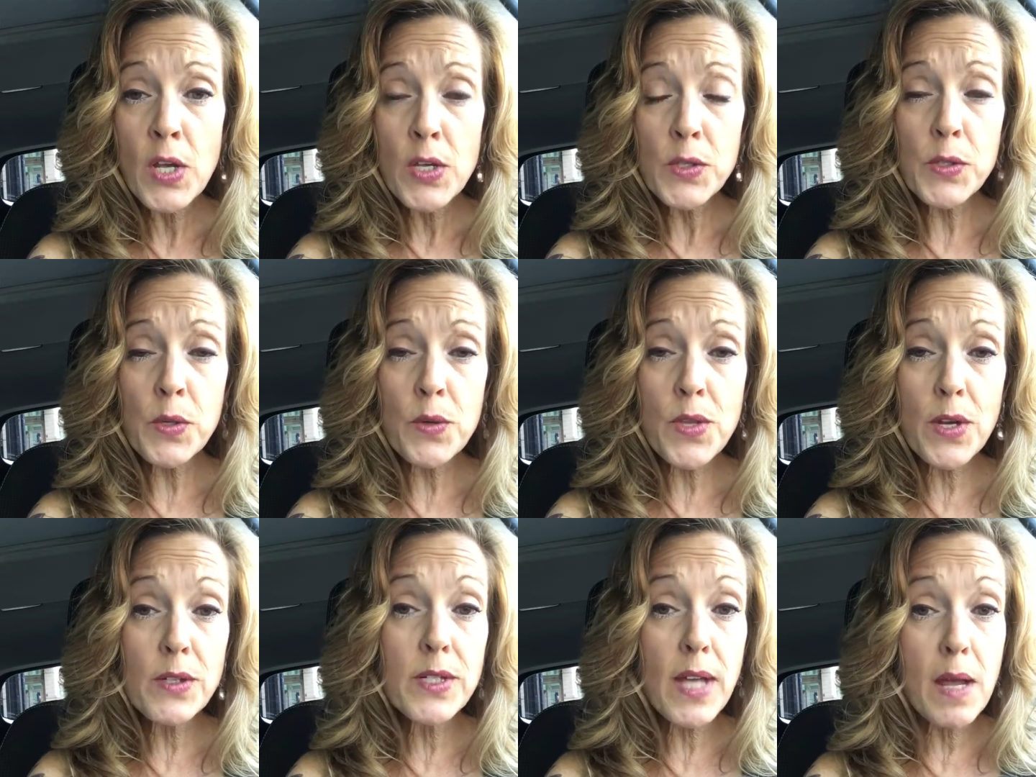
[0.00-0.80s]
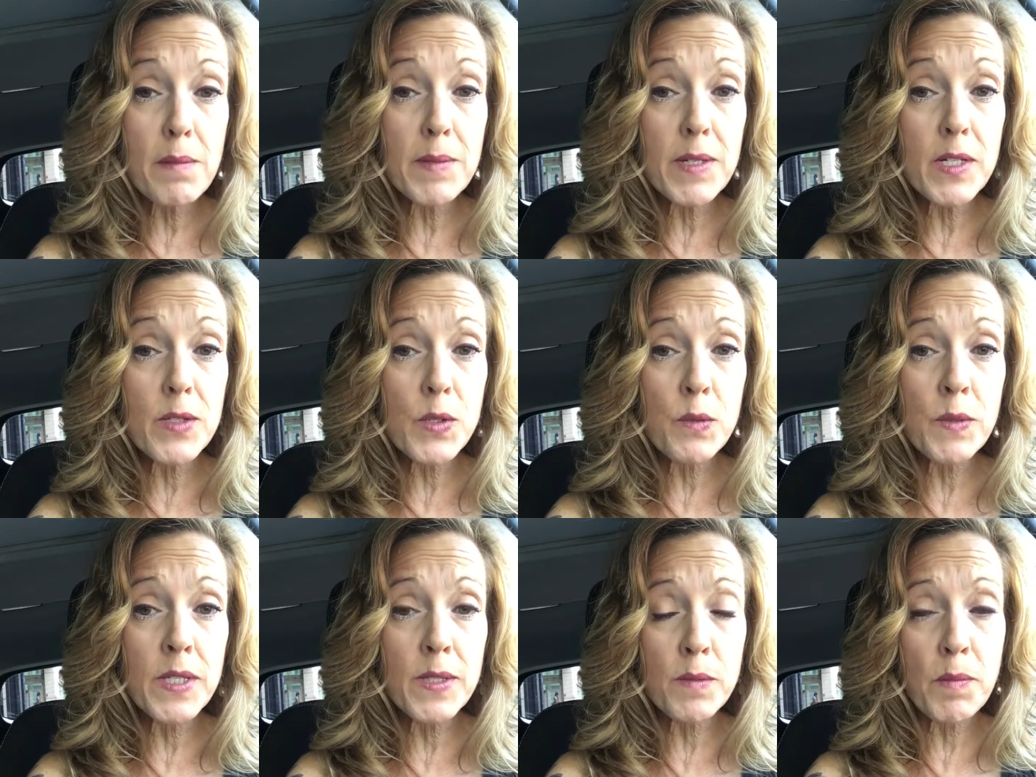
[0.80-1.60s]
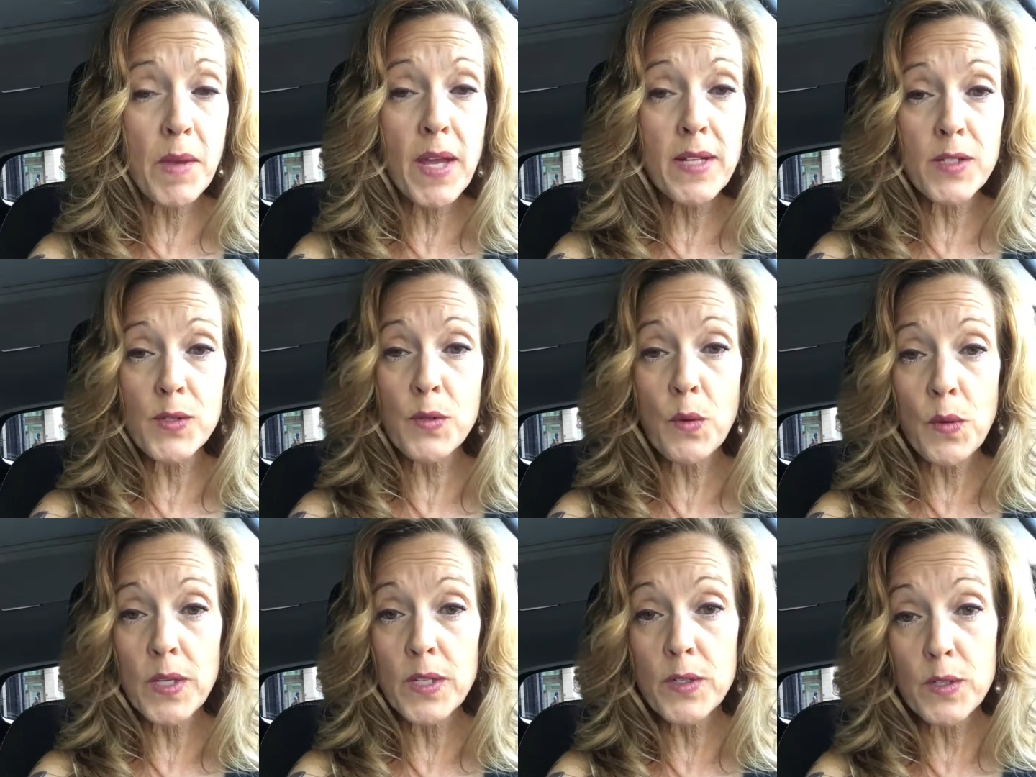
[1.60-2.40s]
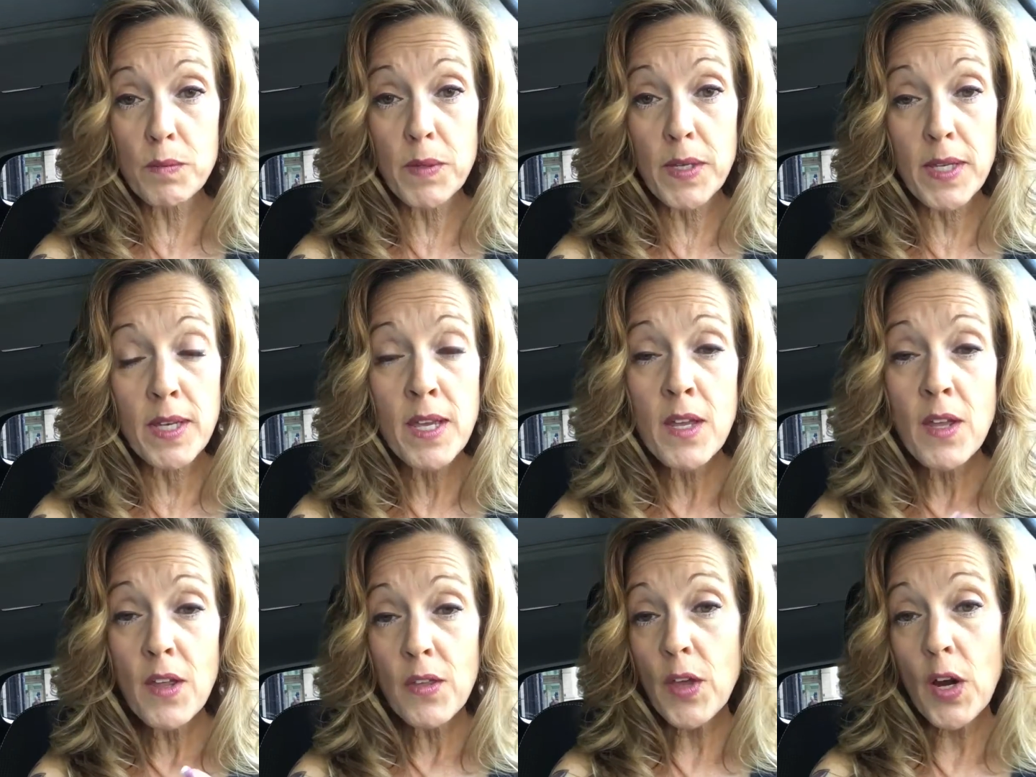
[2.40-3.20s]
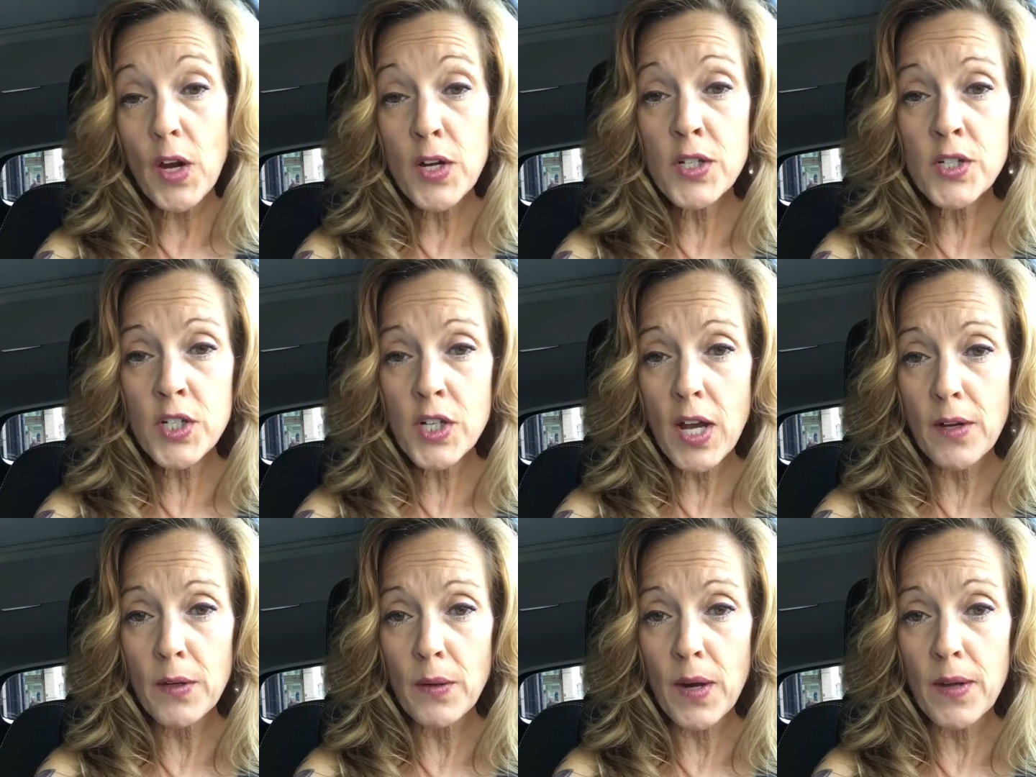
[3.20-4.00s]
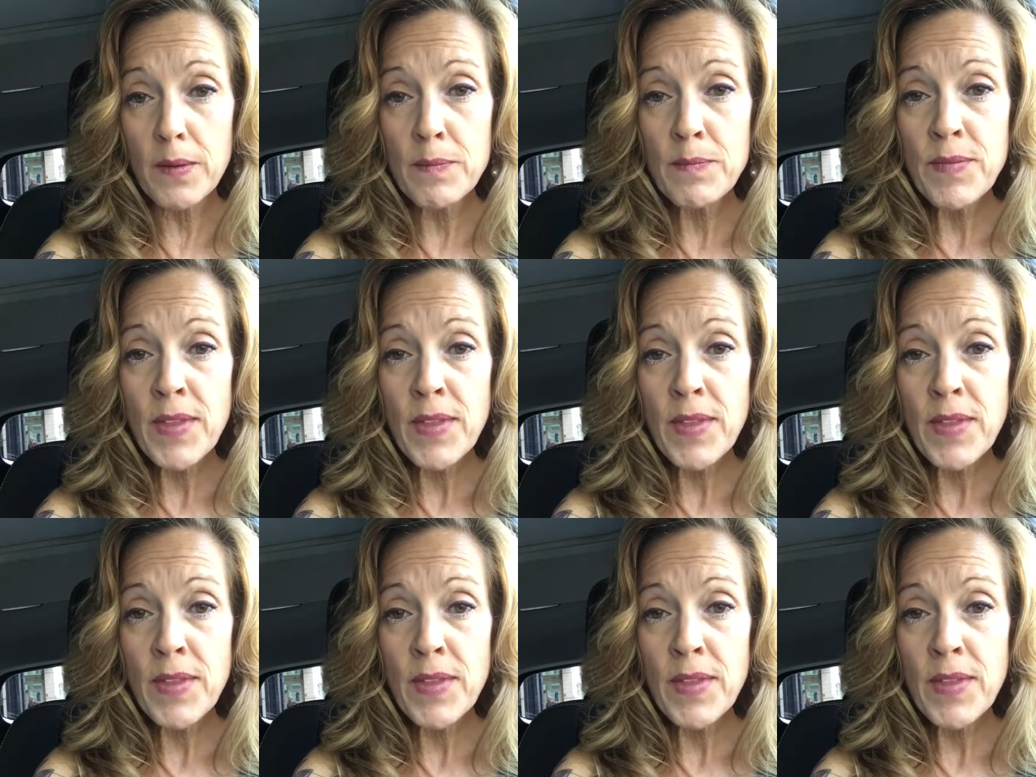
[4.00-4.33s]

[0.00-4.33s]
So their dominant sweet spot is going to be the heart chakra.